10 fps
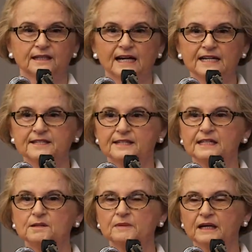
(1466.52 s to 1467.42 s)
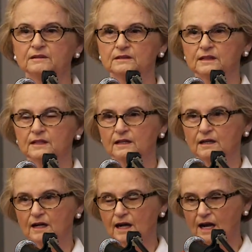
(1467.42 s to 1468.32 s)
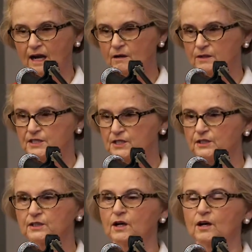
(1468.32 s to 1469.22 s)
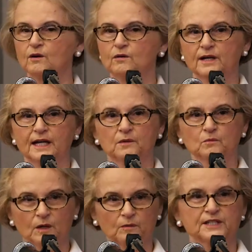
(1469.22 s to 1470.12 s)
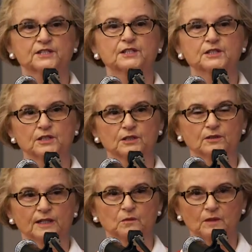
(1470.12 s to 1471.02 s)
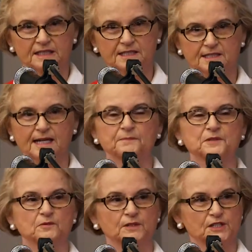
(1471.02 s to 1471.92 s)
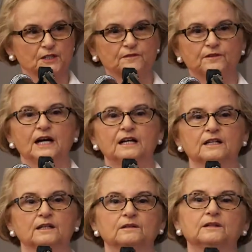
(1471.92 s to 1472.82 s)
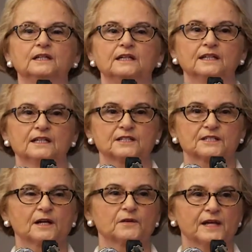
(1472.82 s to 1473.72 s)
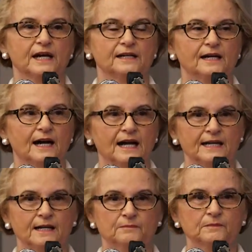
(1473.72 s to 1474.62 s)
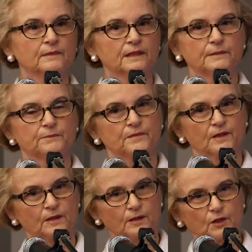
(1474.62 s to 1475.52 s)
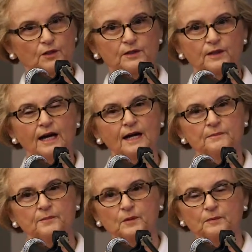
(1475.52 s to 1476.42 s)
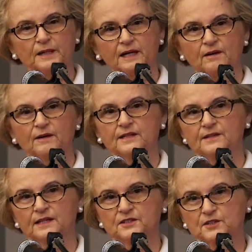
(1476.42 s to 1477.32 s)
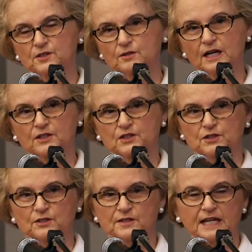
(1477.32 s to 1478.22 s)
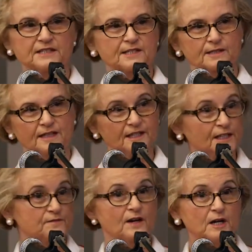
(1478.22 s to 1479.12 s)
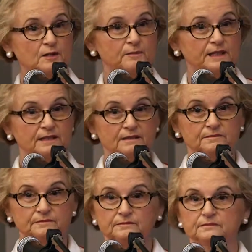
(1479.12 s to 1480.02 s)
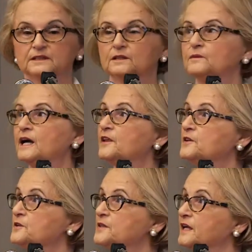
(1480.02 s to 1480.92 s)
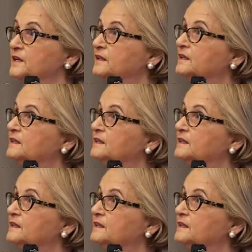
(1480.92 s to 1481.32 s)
I think about how it should go and what we should do and what steps we should follow so that I'm preparing this structure that's an environment rather than